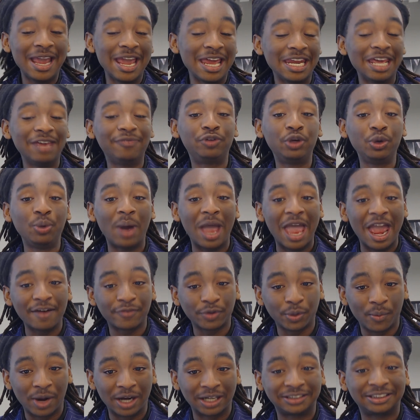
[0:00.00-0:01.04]
And if you
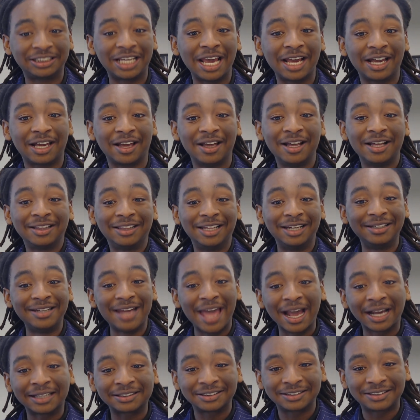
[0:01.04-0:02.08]
ever want to take the
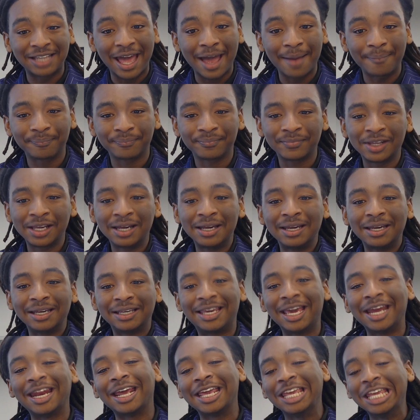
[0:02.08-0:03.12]
next step,
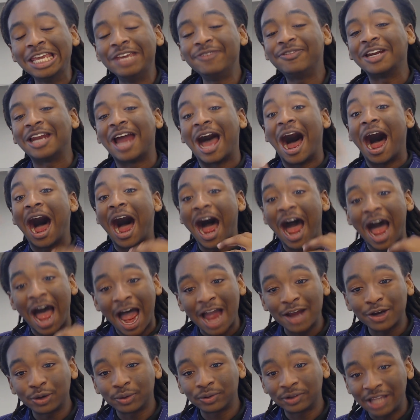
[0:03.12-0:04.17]
get an even
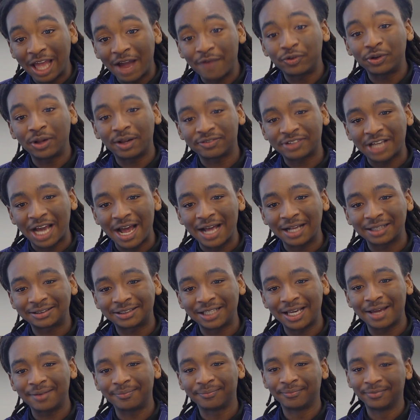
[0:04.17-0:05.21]
higher level of
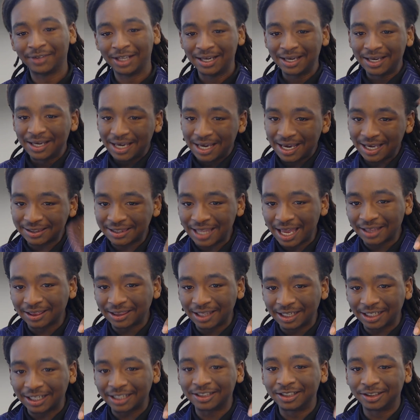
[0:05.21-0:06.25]
content, hit
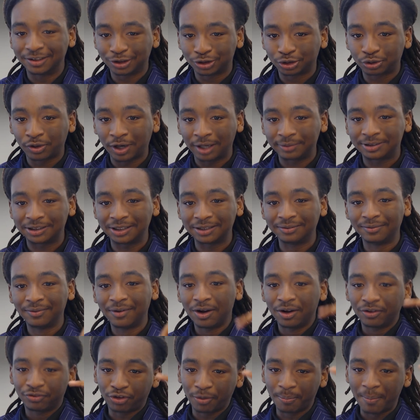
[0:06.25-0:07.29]
that link in the
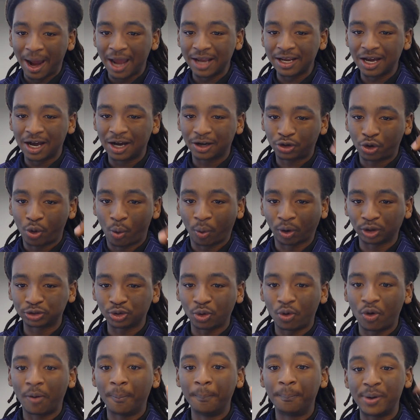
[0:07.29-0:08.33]
description for my
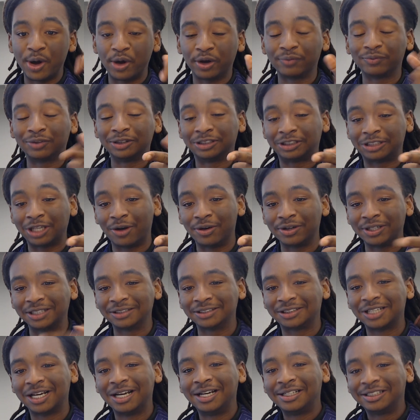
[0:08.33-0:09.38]
course on building
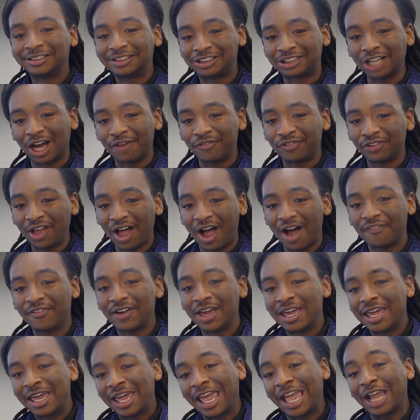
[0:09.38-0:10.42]
resilience, self
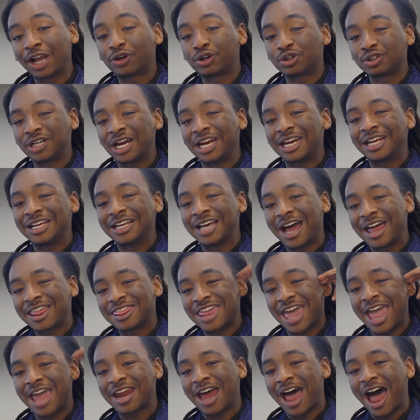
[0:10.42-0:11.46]
love, and
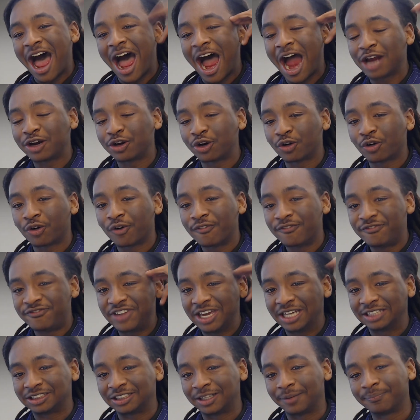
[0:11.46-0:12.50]
creating that higher
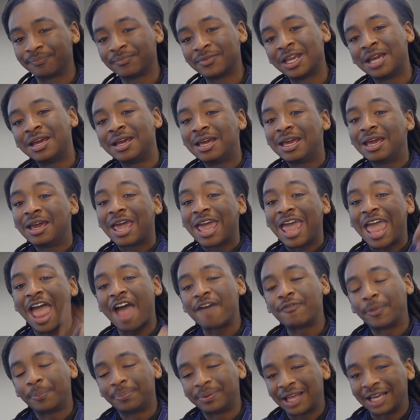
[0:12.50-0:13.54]
vision.
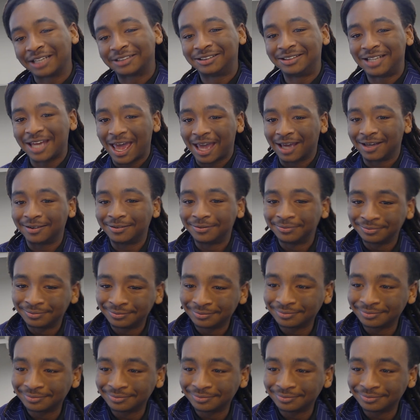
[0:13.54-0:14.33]
Have a blessed day.